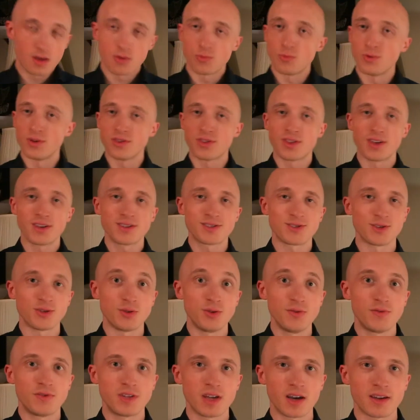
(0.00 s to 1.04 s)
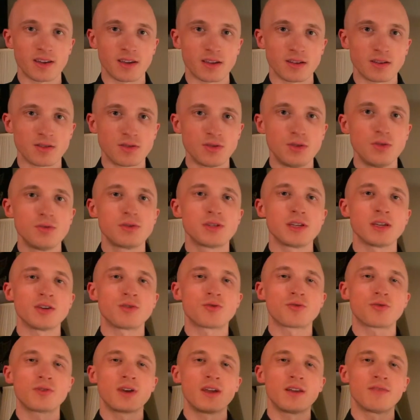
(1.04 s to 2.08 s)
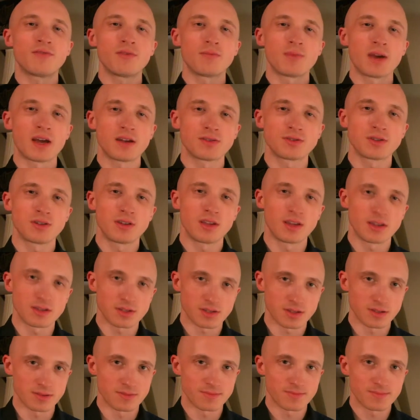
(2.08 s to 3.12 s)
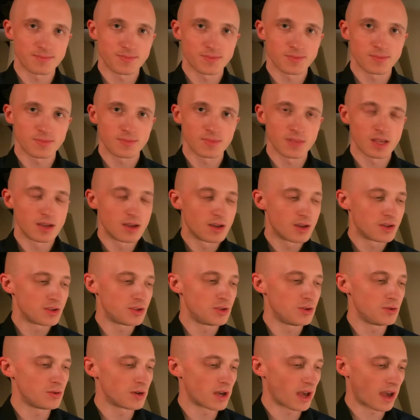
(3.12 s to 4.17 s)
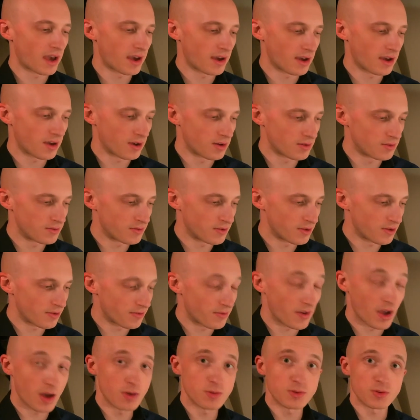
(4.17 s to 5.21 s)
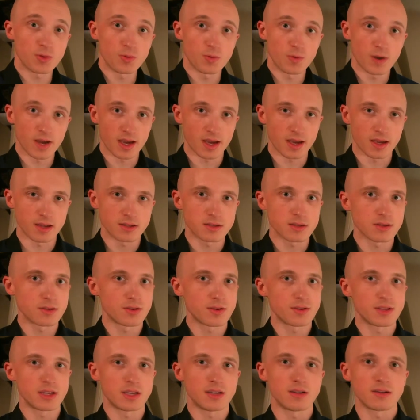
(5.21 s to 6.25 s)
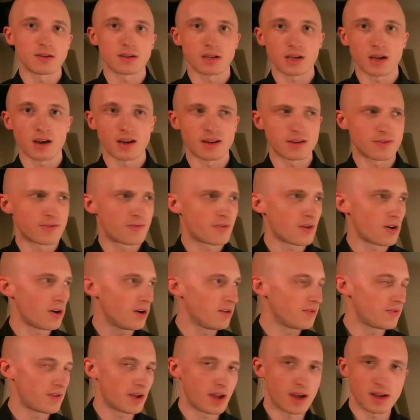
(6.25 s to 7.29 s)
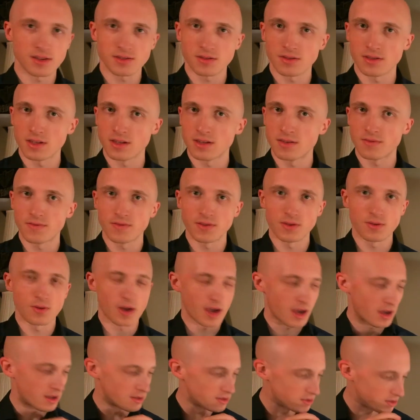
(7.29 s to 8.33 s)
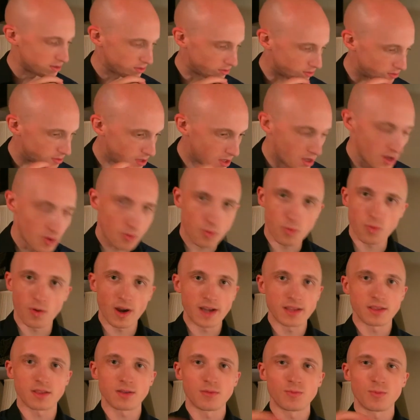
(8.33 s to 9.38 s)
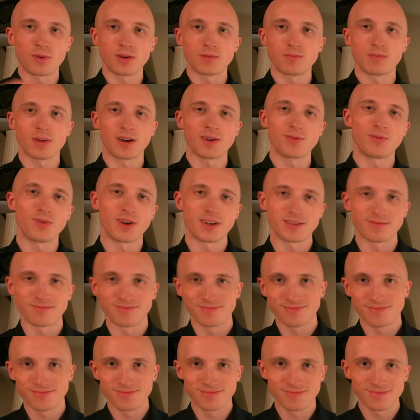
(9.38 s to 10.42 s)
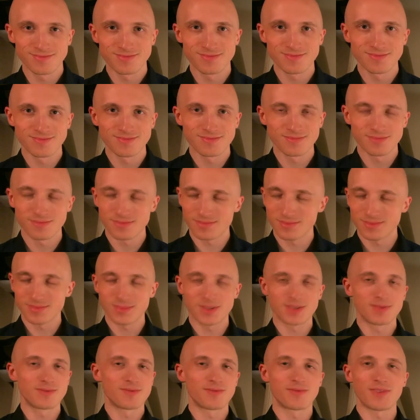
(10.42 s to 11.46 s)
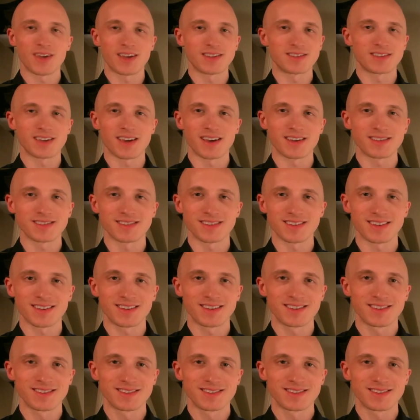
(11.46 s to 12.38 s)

With this, you've done it. Using creative imagination, you have found a way to learn the hiragana far faster than if you had to write them one by one. Fantastic.